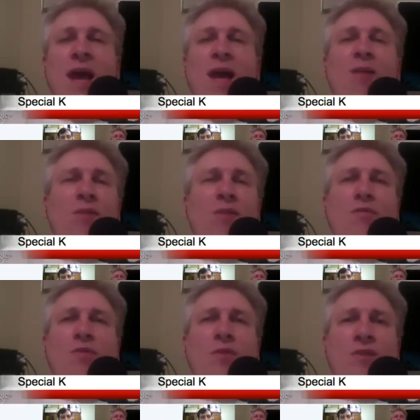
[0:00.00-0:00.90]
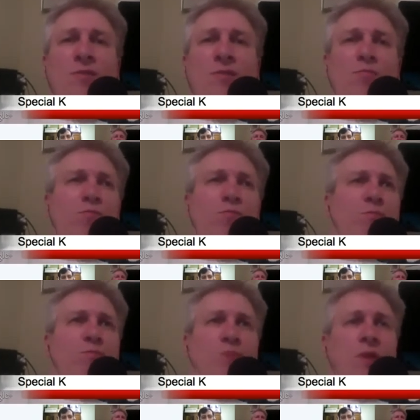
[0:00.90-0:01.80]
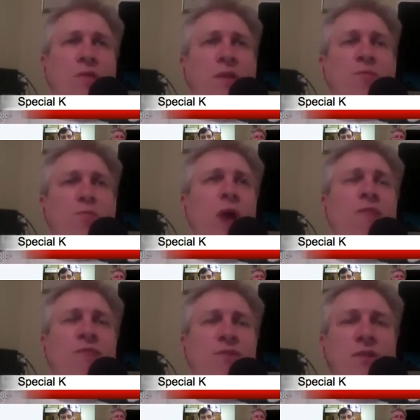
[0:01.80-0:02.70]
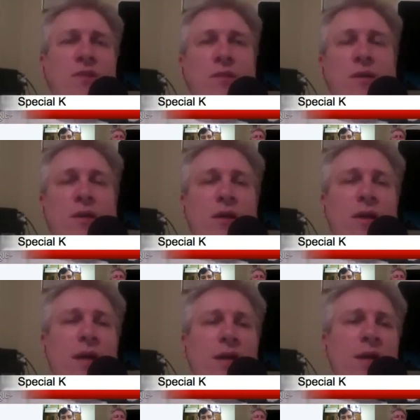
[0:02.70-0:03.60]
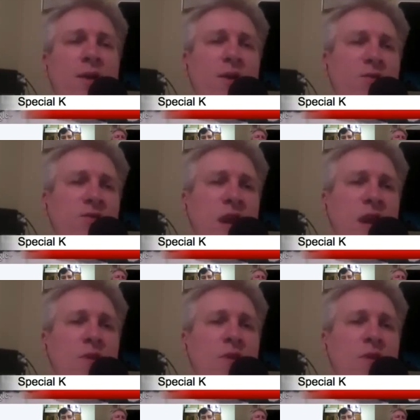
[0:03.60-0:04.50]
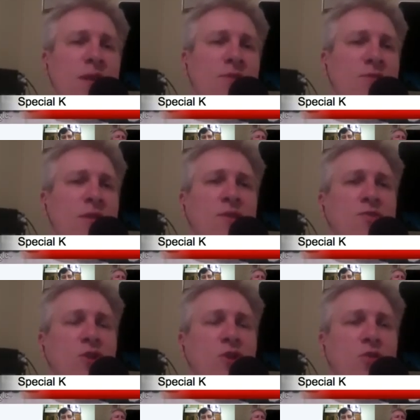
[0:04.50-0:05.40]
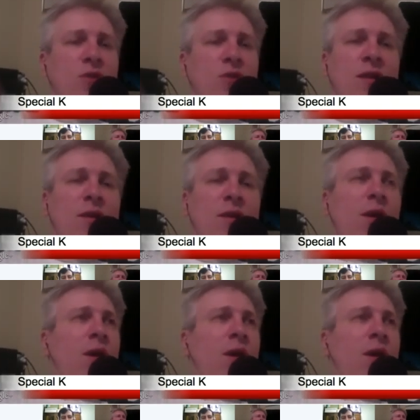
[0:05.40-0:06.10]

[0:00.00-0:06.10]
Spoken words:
I don't think of cookies as, no, that's privacy, and that's scary, or that's secure data.